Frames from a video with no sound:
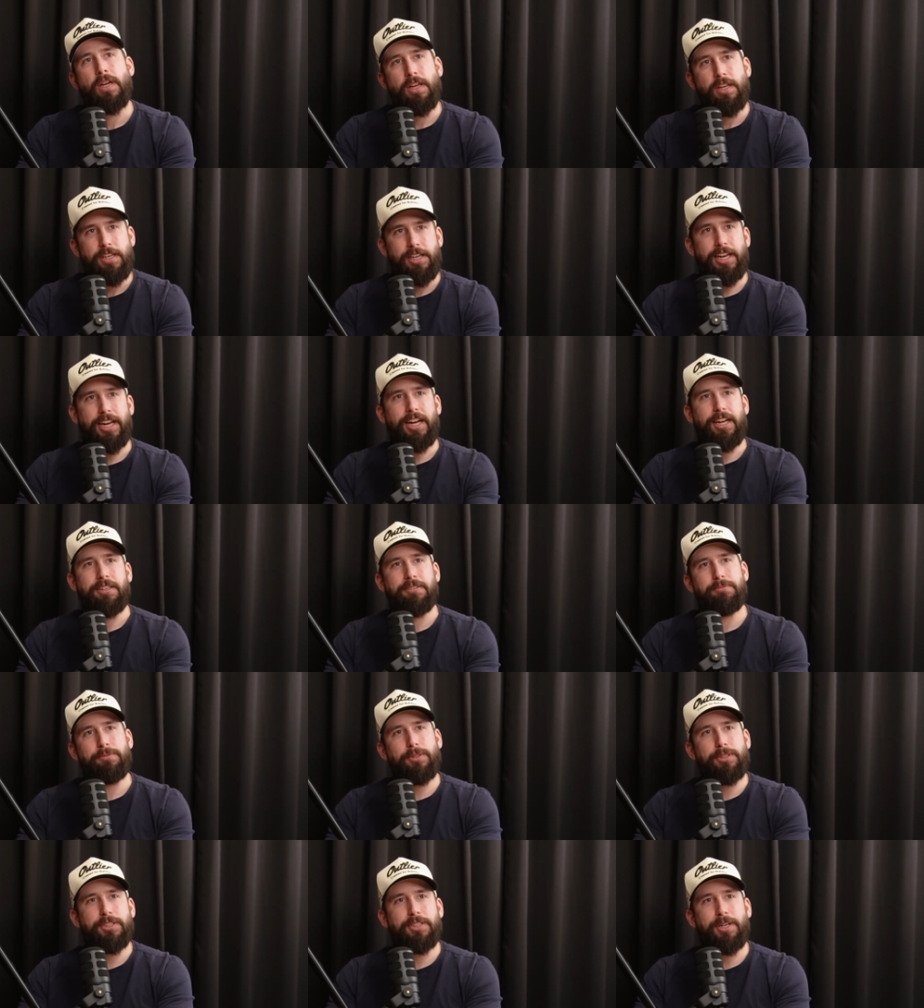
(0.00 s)
Yeah,
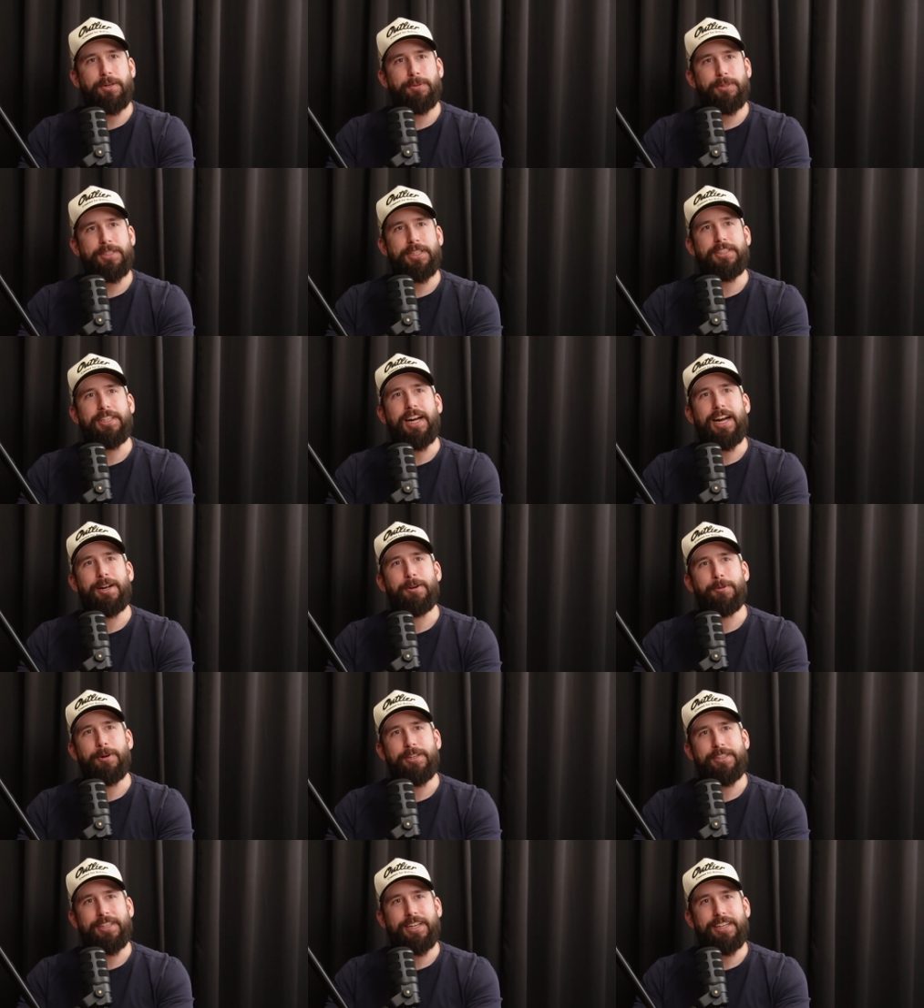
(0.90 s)
we'll start with the diet
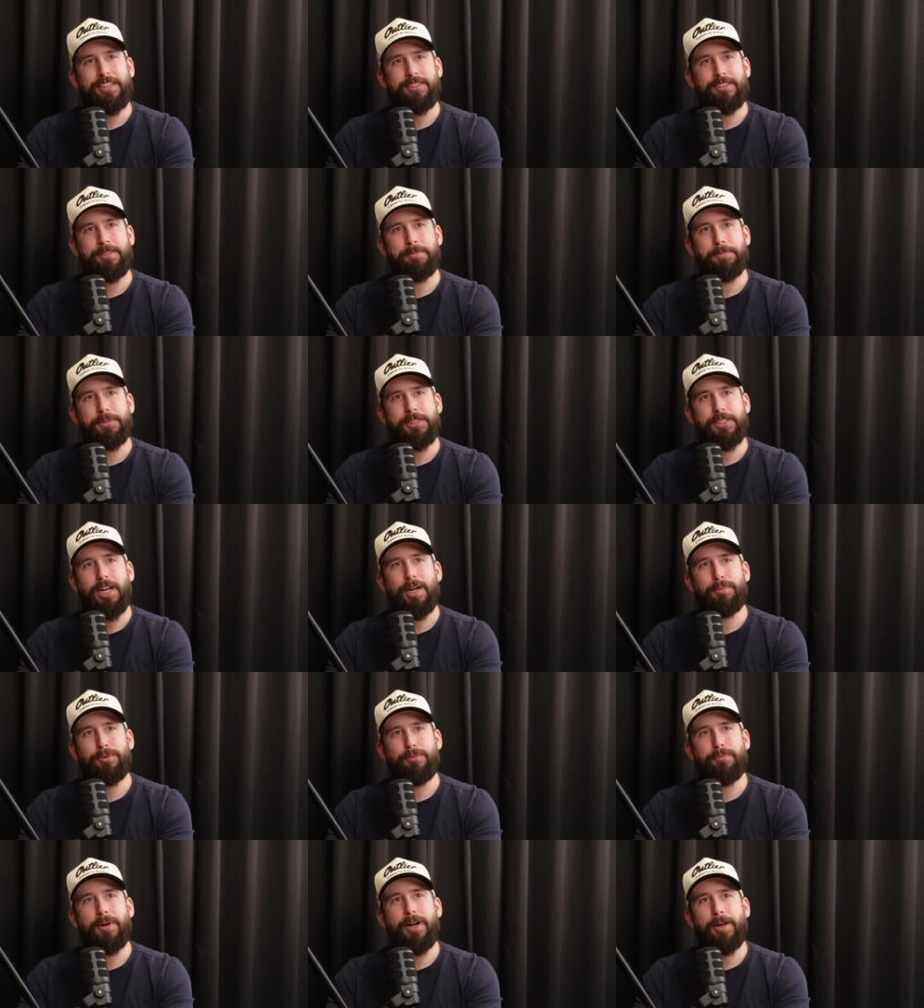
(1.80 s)
one. That comes top
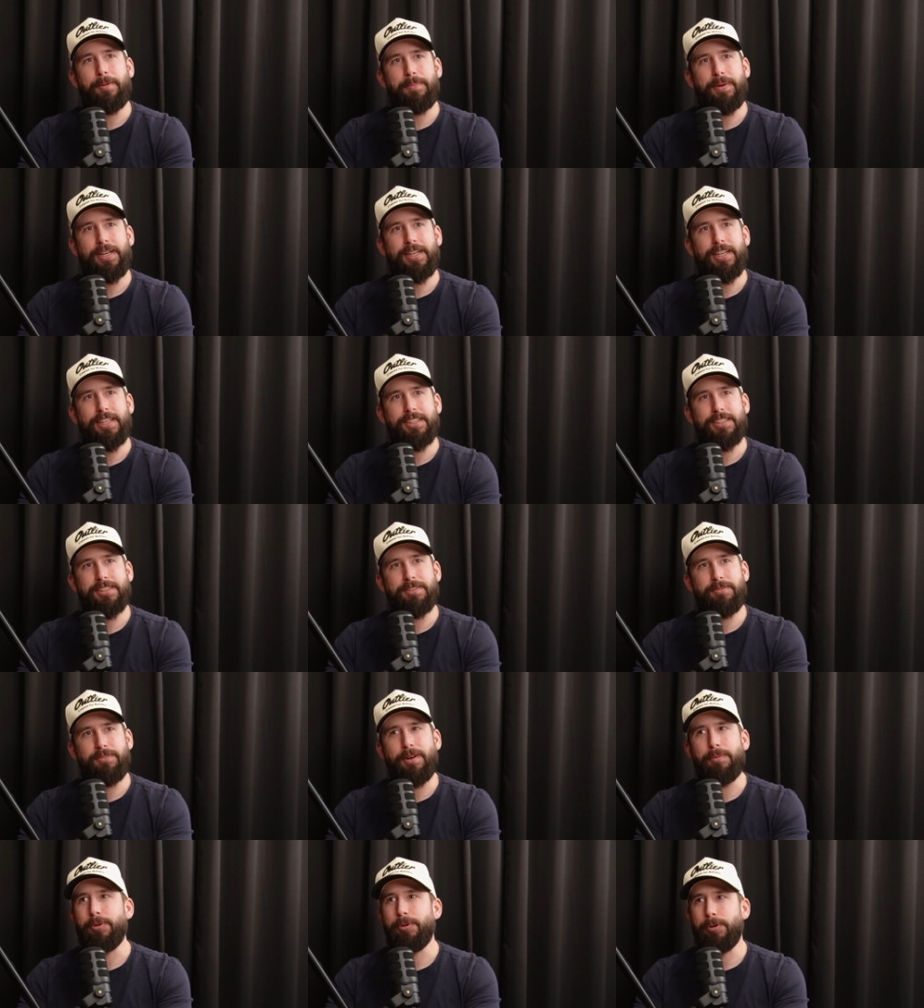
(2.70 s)
of mind because
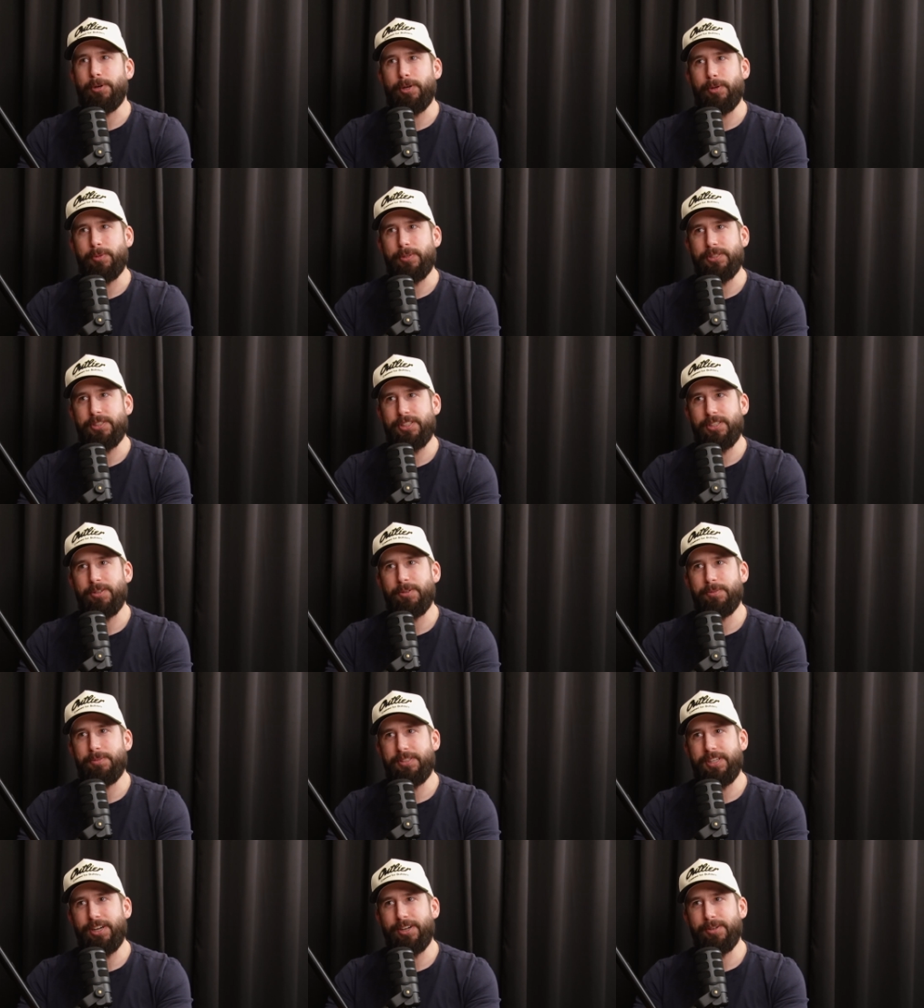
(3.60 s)
February was so
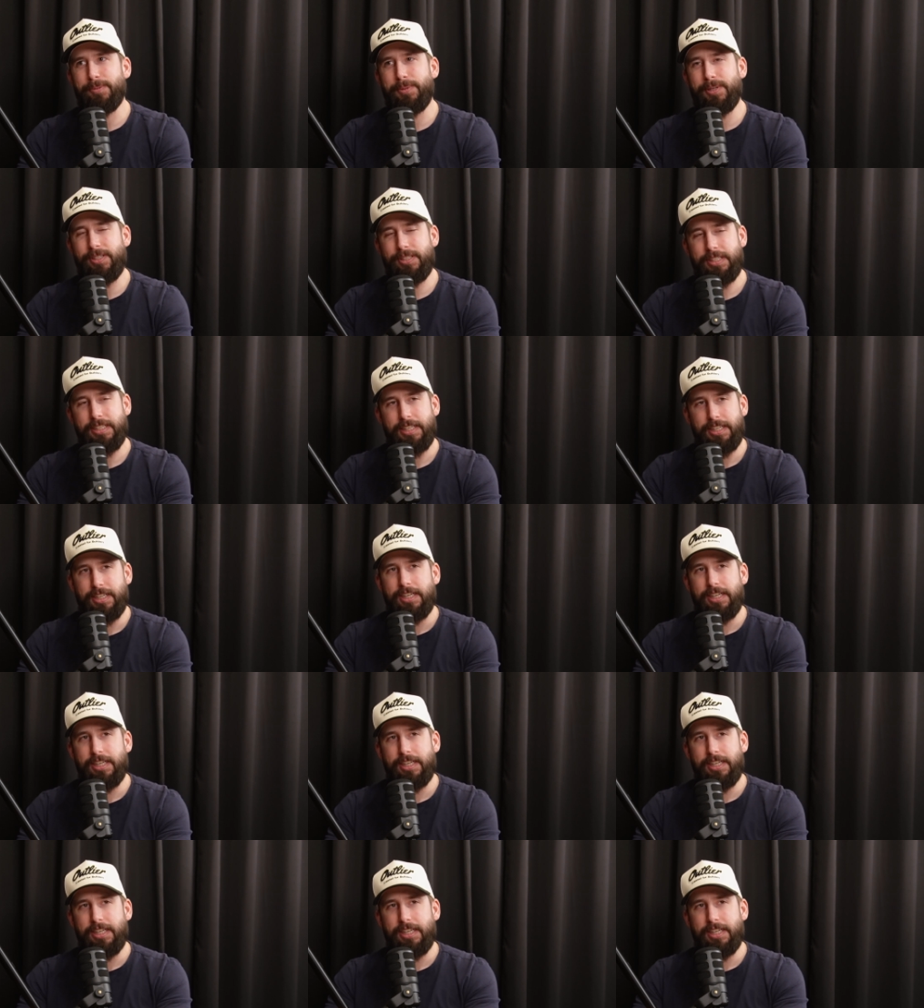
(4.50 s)
terrible.